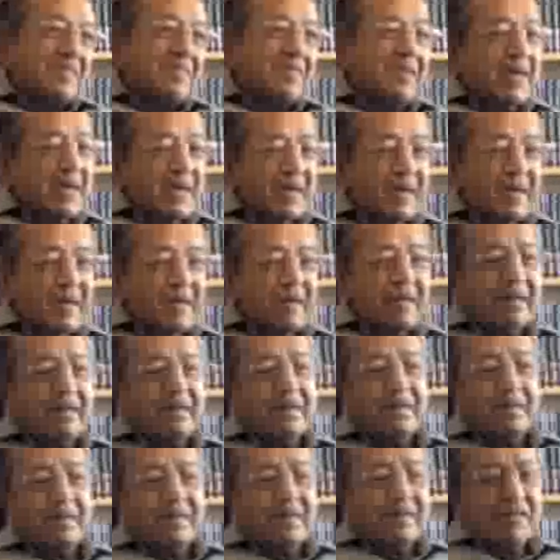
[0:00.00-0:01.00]
We
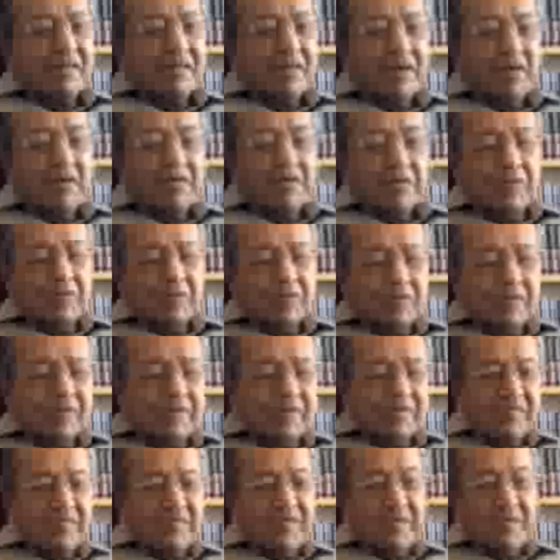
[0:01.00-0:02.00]
are on our
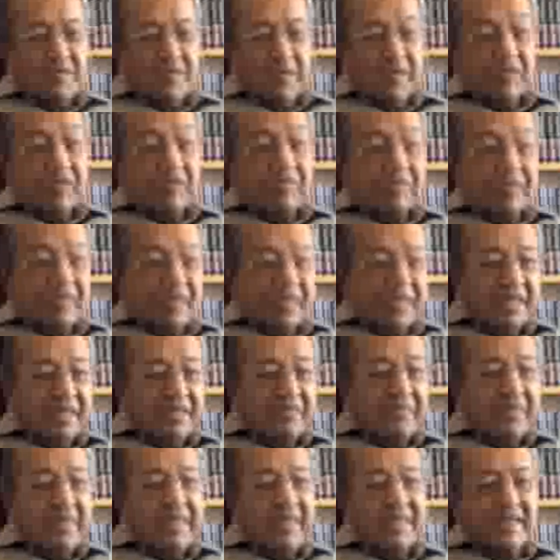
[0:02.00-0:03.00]
own. We want to
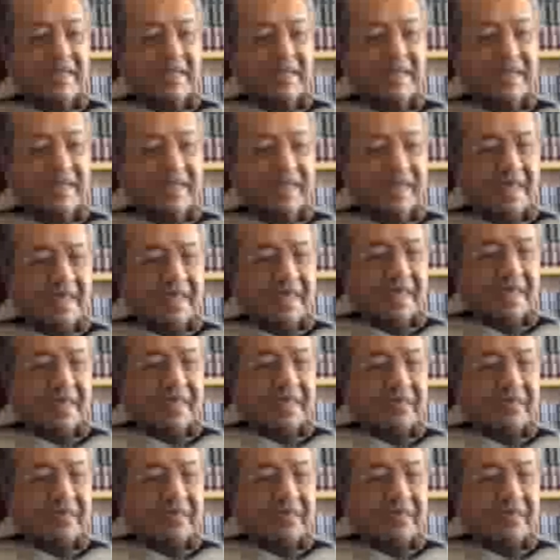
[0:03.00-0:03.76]
be independent.